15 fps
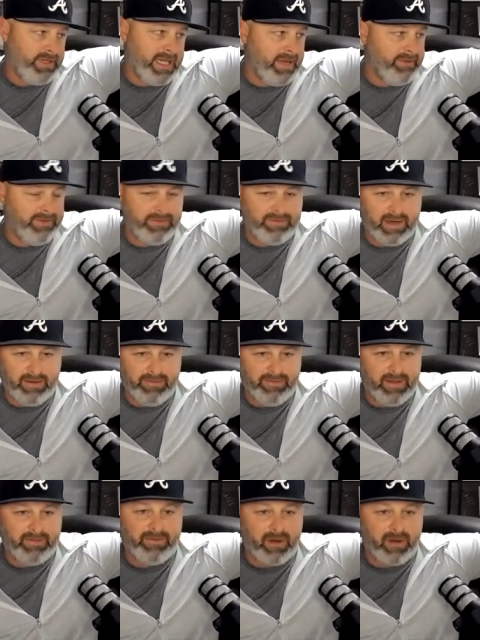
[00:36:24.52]
10 15
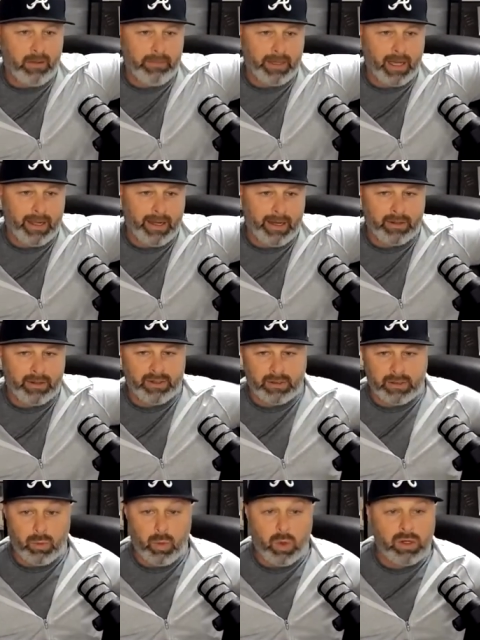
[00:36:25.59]
feet from me i hear
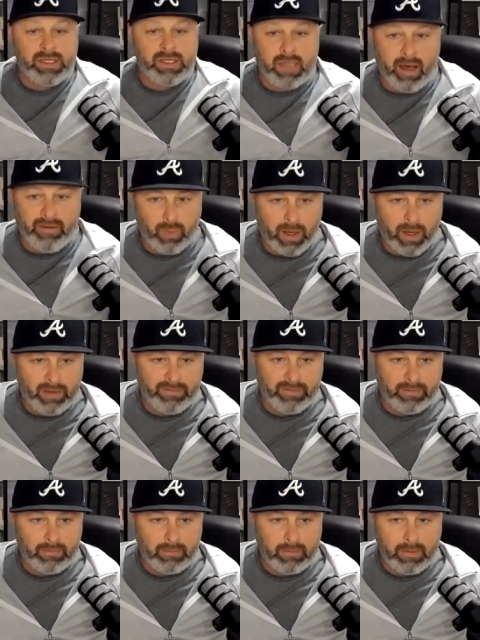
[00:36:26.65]
the word "soft wave"
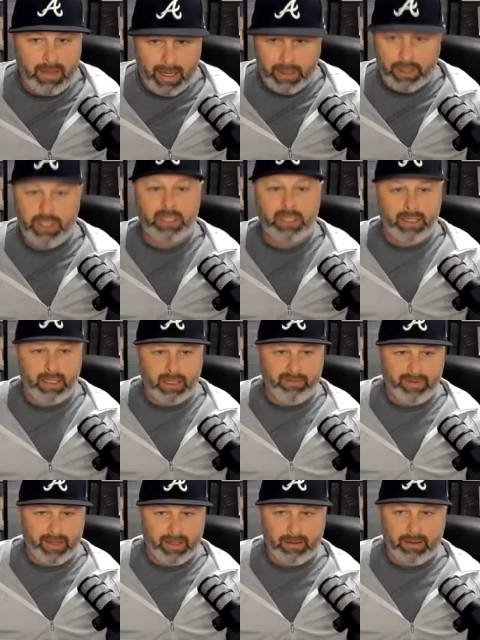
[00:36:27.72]
at a cheerleading
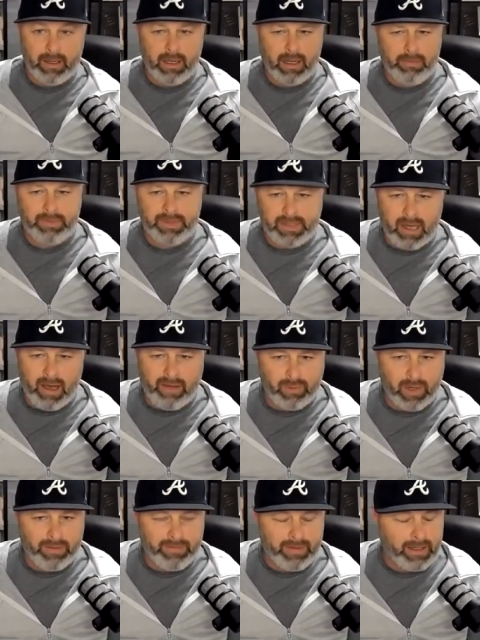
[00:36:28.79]
event i'm soft
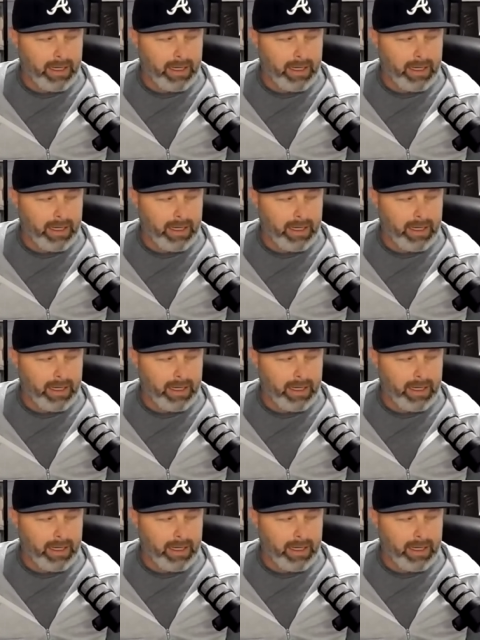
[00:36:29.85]
wave,